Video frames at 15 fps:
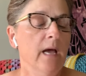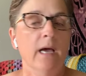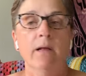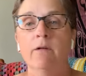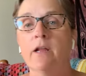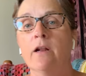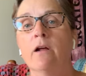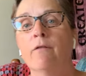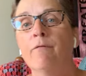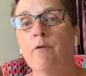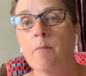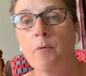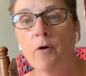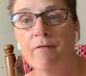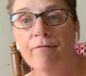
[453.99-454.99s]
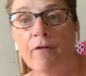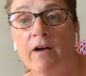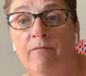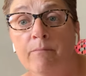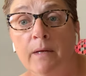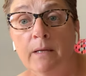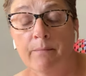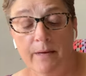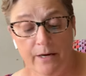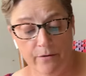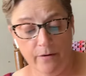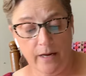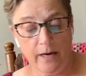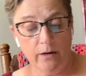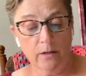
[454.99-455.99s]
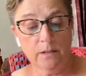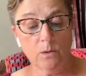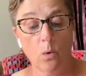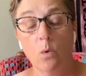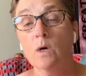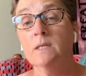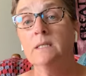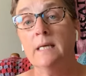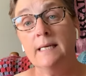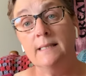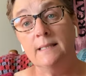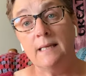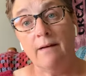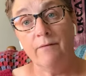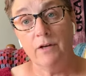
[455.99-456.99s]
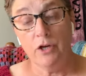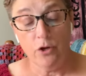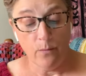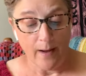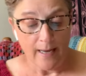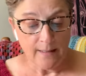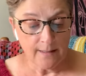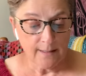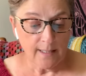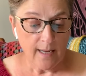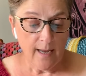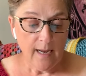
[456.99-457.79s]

knit on 4.5 millimeter needles or size 7 US.